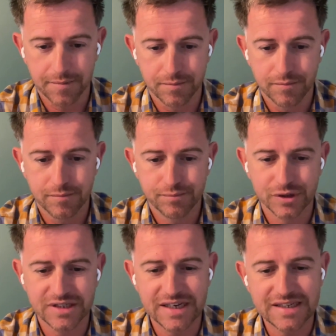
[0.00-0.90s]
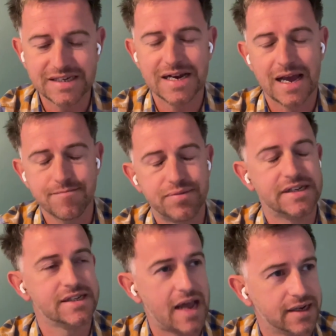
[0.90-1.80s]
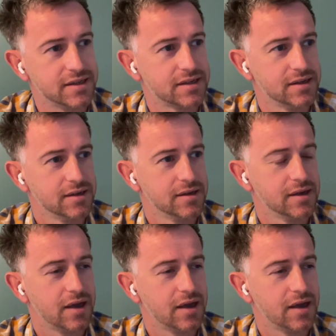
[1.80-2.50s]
But 69%,